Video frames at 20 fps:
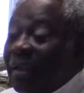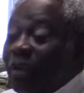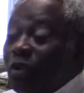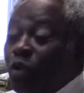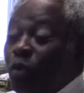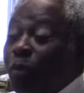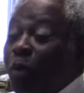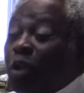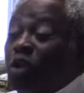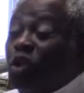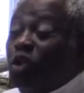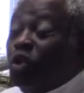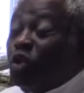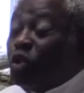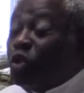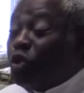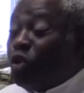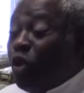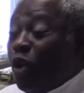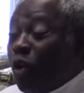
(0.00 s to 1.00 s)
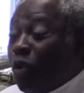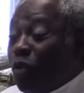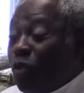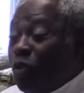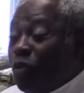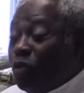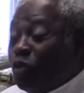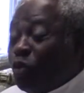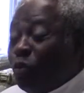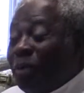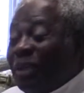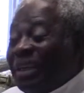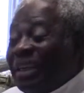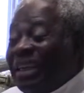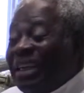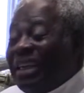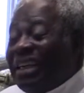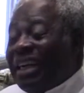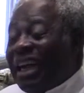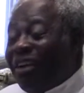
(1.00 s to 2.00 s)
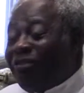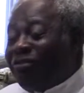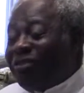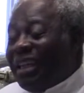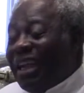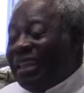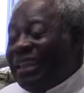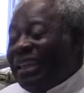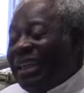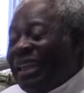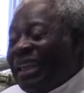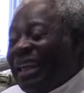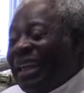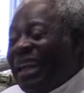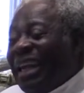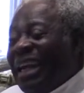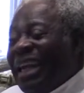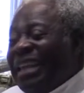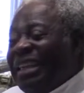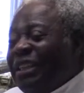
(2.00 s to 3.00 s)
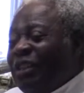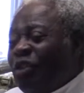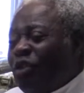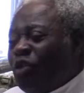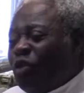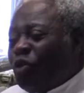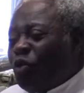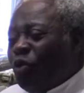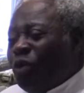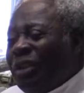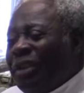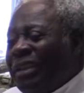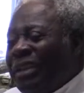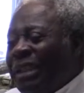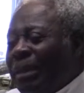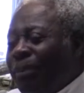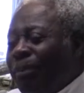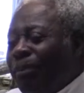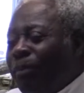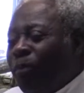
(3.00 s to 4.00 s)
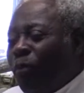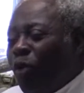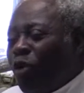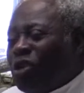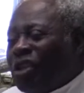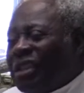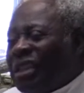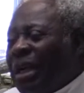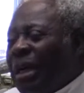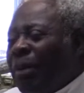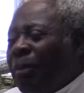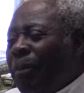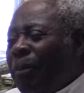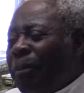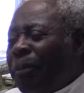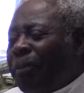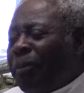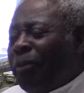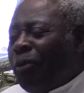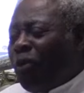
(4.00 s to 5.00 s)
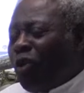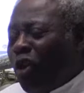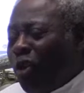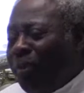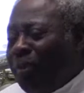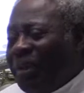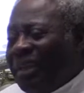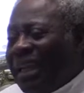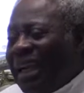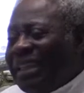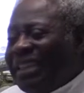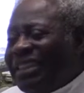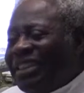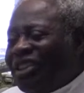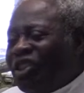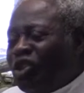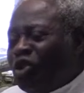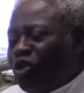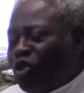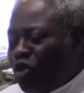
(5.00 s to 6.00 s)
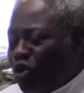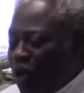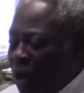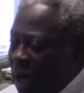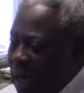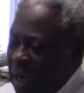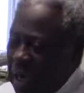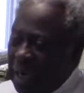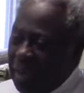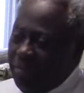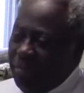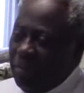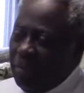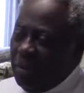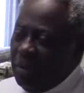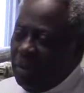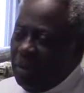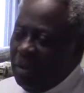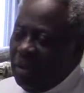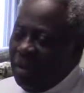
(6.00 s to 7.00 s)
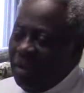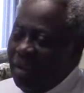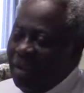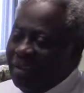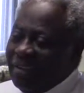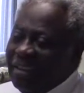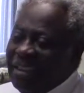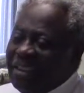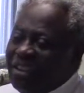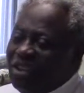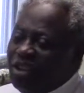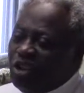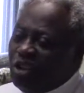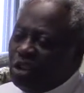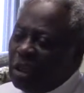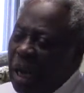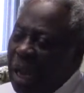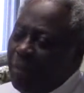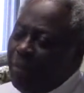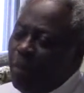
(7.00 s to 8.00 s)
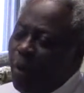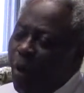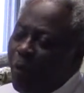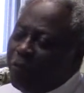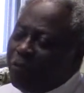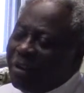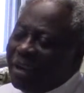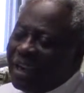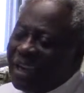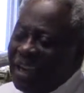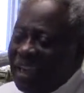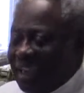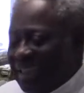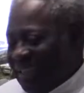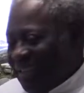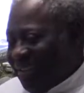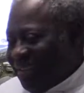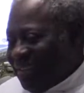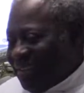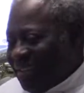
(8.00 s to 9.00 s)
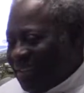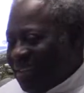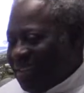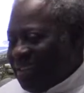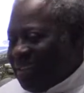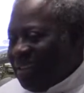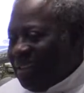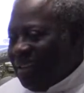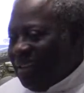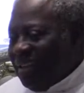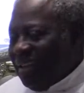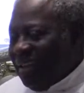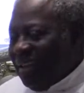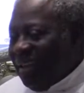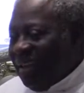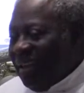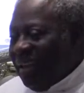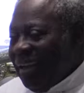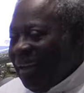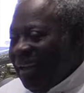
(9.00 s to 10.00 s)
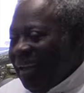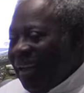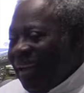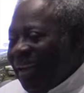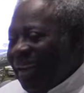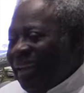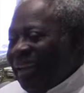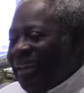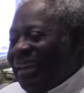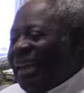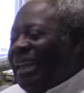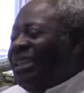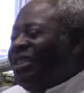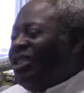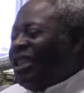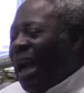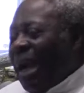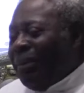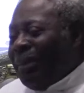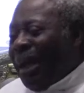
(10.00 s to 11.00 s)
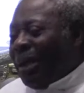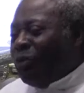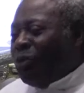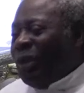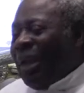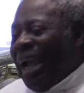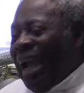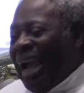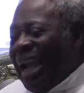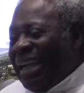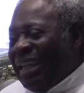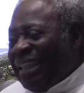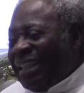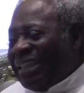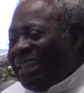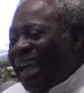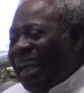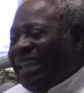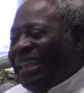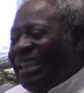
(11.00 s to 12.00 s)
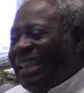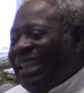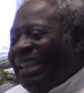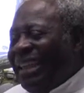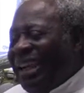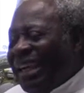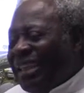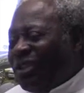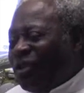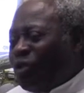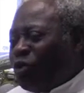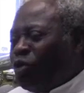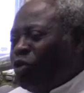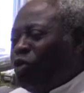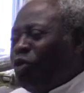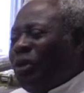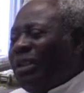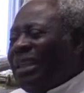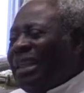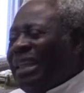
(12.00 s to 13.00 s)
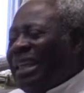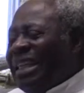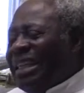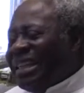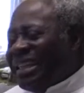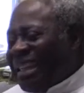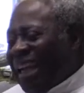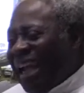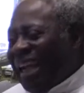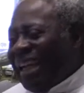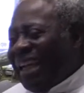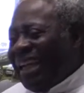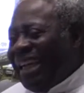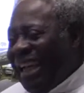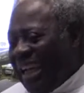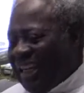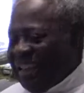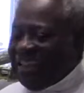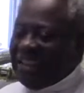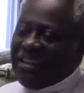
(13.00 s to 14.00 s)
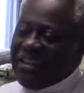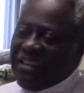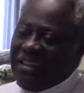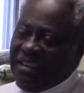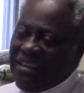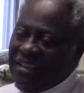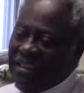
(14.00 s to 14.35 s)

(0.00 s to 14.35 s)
You must struggle to be grafted into the most prominent tribe, the tribe of kings, the tribe that will enter the gates through the eastern gate.